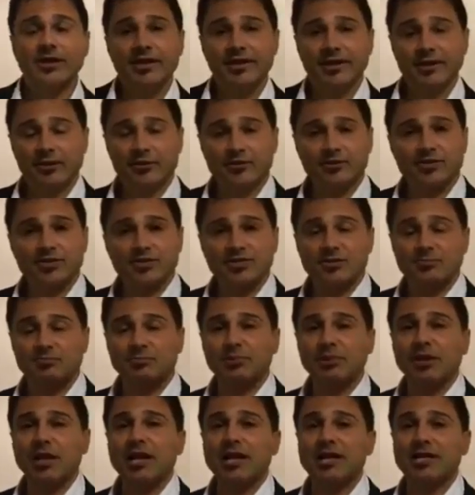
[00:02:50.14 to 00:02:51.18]
It also
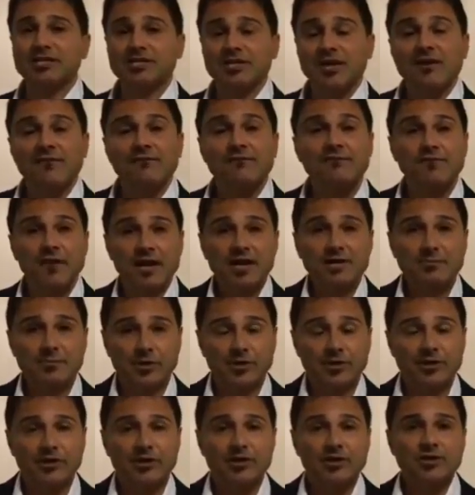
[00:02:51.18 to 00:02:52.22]
supplies
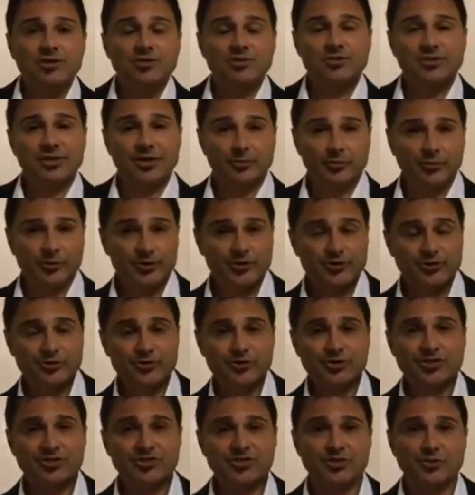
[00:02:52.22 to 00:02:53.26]
fiber so that it
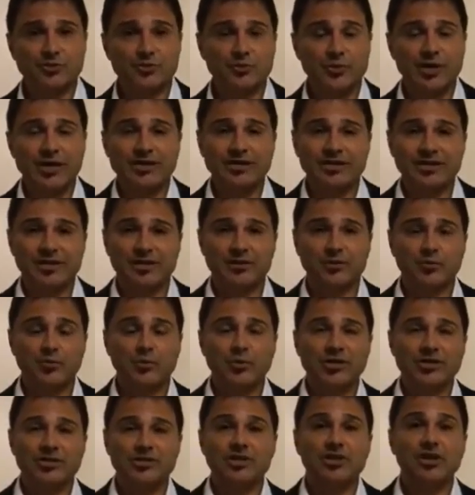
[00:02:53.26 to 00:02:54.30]
reduces the rate in
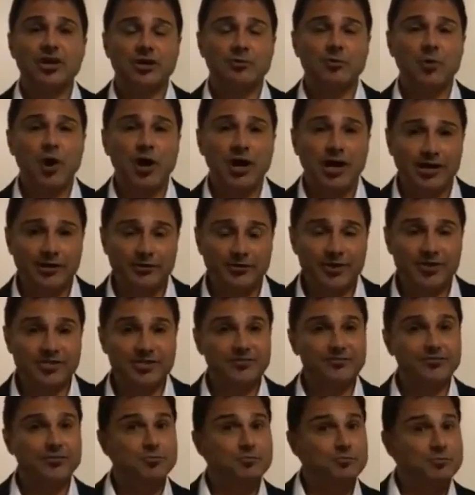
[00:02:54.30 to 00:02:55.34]
which carbohydrates,
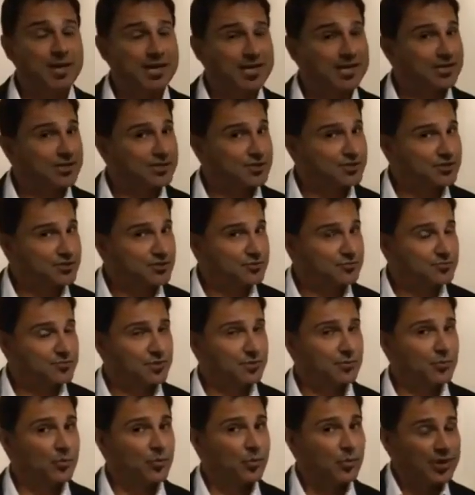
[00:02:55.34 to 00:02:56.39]
if you may consume
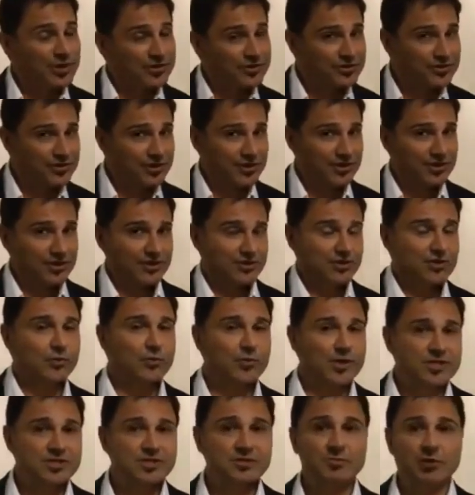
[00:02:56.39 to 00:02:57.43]
them with your
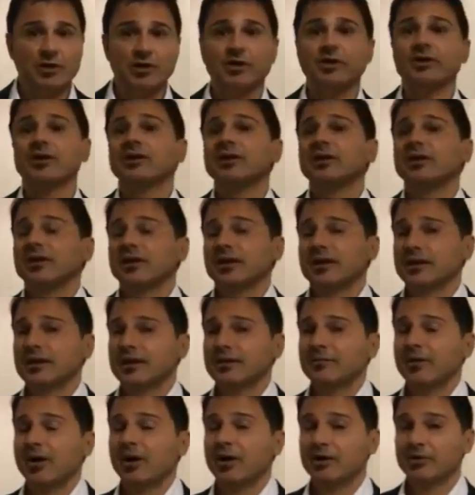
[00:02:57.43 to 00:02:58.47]
Weigh Smart,
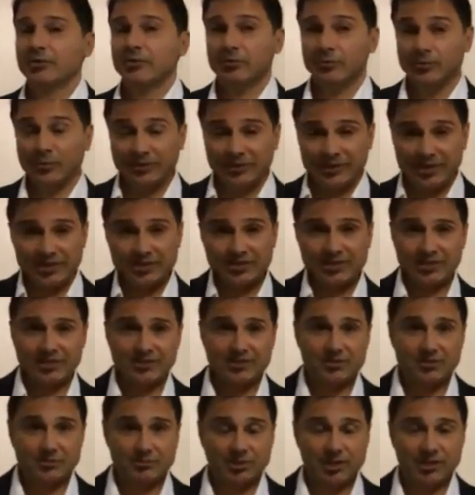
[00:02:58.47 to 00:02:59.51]
are released
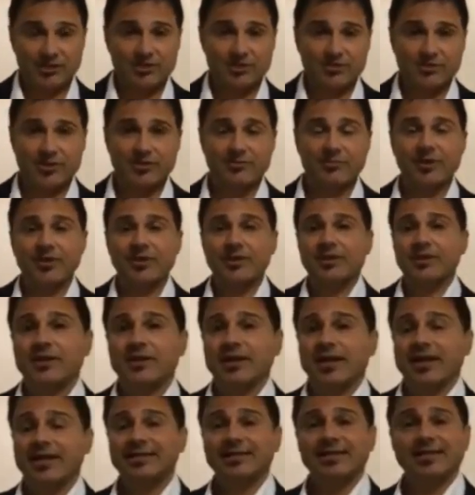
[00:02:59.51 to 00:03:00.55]
into the bloodstream.
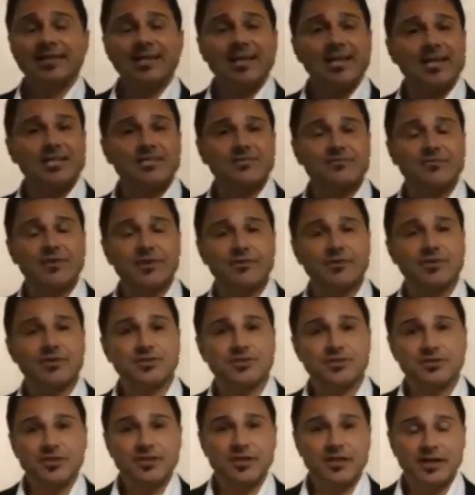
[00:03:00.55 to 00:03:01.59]
And then it has
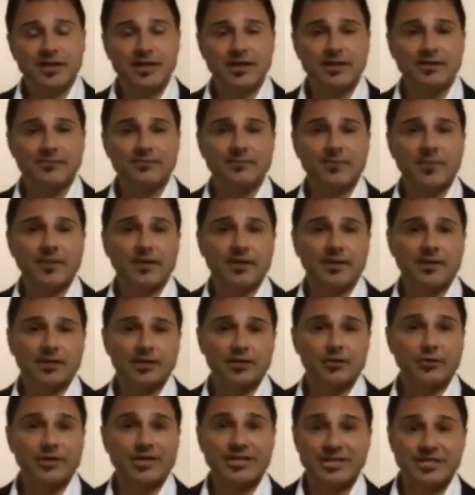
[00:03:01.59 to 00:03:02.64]
various
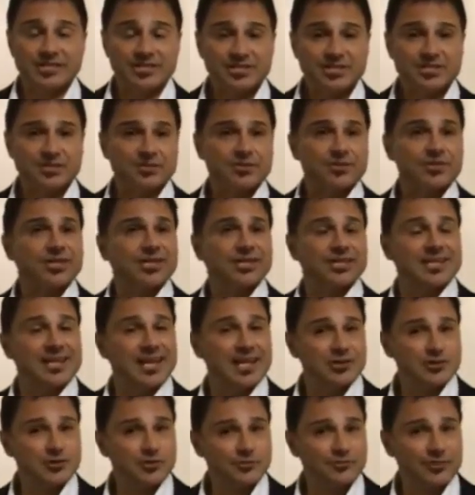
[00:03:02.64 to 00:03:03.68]
greens, so you get
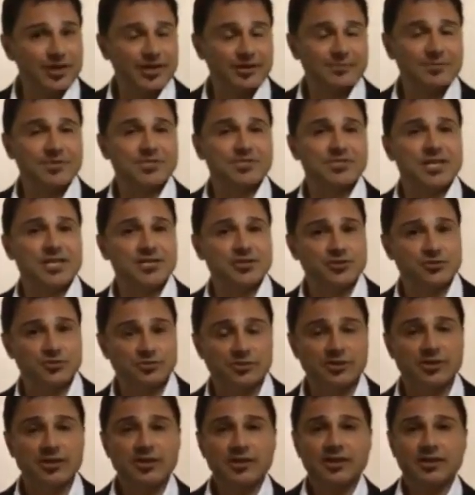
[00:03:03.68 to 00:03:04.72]
natural vitamins,
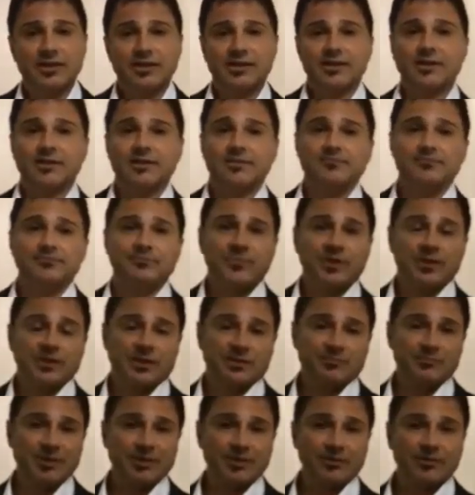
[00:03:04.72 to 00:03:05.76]
natural
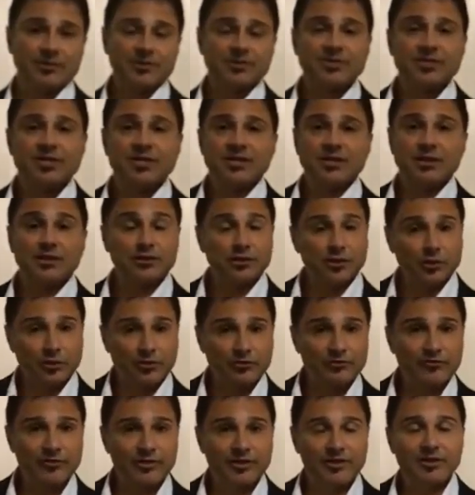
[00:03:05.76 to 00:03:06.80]
minerals,
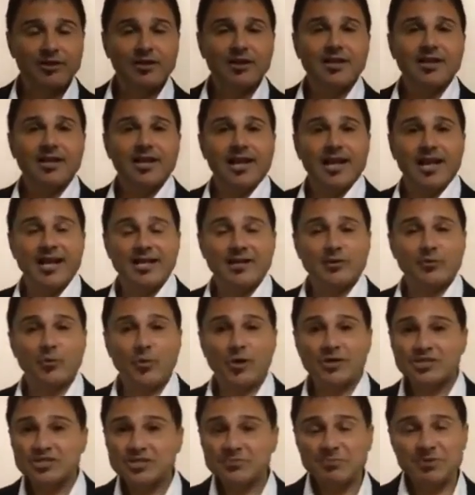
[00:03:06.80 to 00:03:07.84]
chlorophyll, and
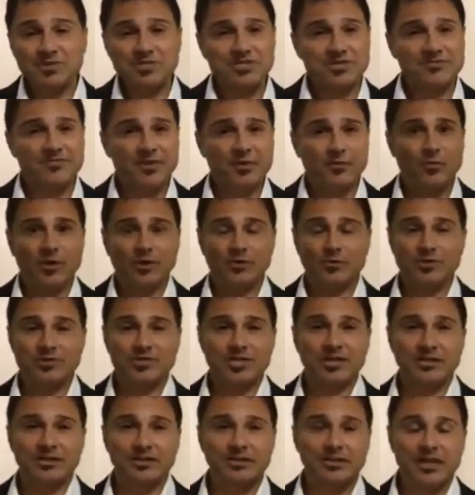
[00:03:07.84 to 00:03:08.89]
one specific one which
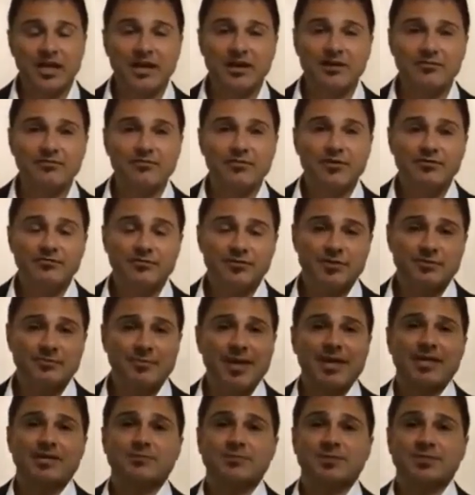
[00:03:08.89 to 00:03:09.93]
I love for the
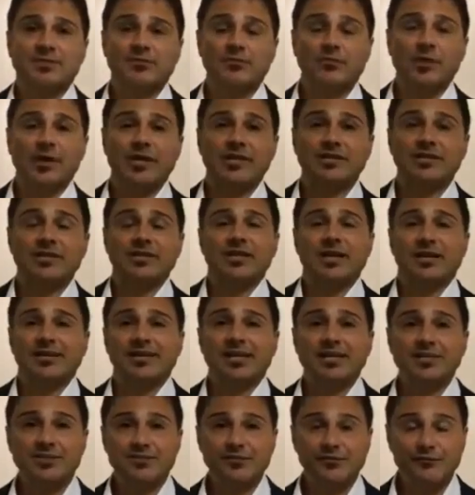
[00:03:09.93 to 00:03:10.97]
management of weight, and
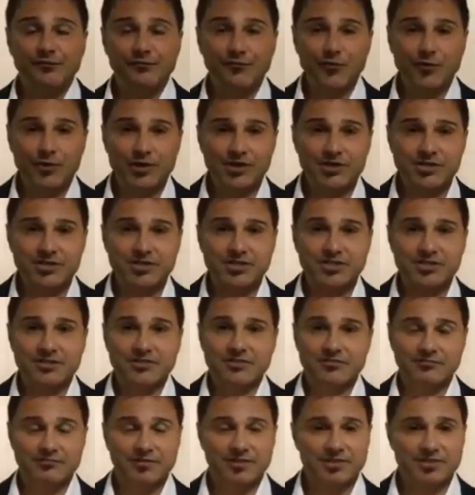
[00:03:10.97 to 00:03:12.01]
that's Fucus
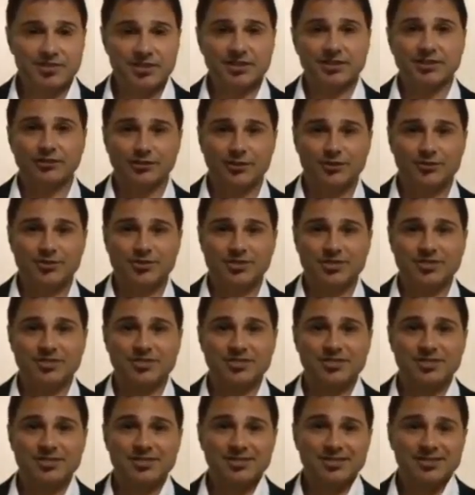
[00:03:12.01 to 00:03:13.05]

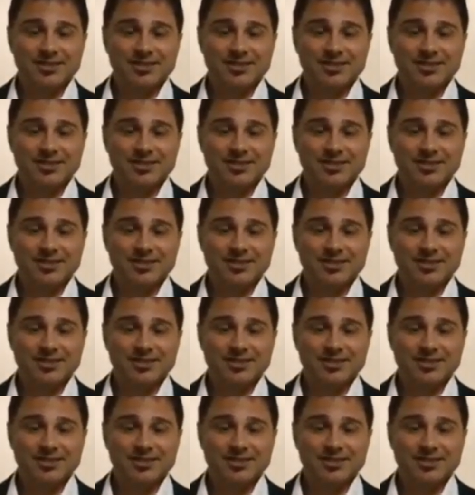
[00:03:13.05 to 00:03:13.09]
vesiculosus.